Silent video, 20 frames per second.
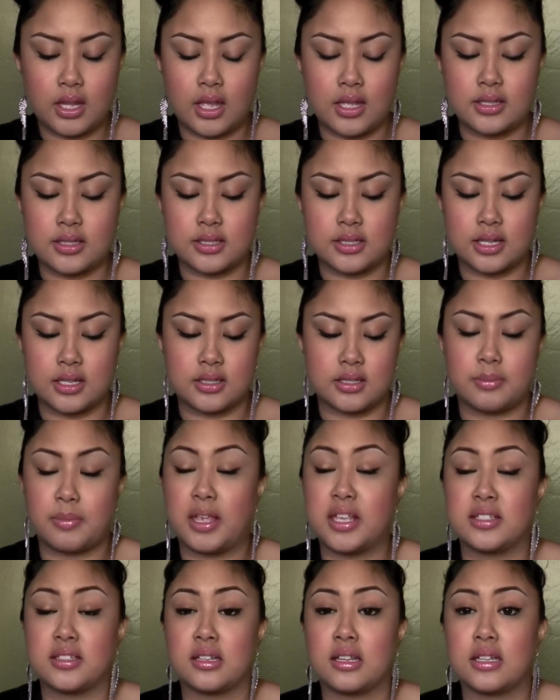It's
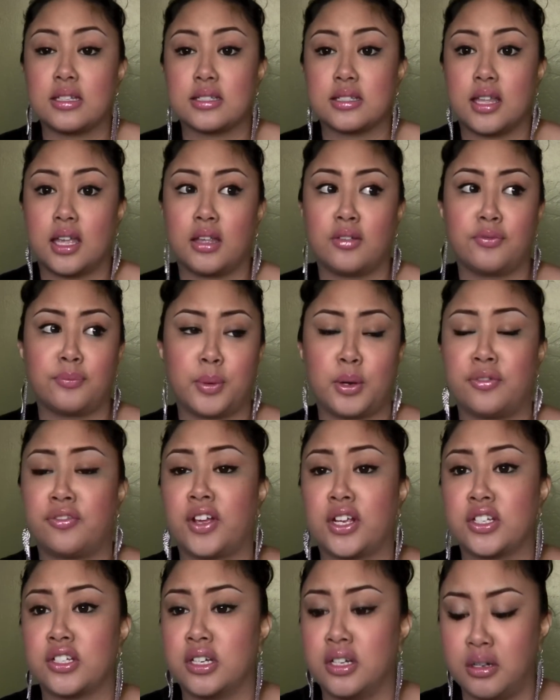amazing. It's like
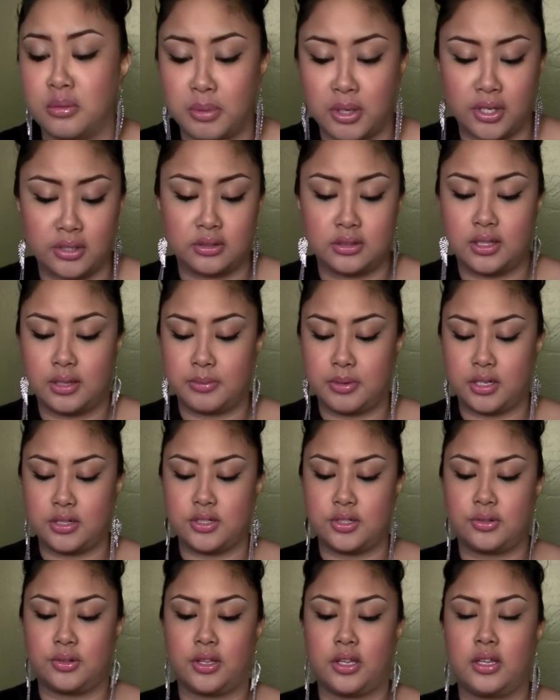perfection in a bottle. I'm not
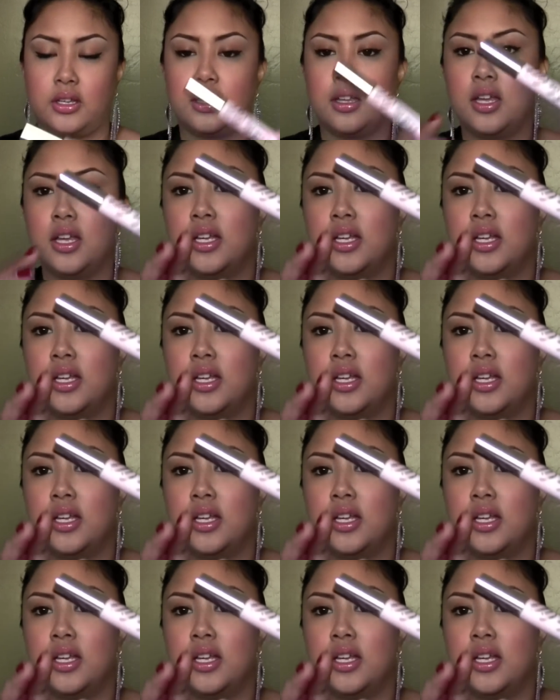joking.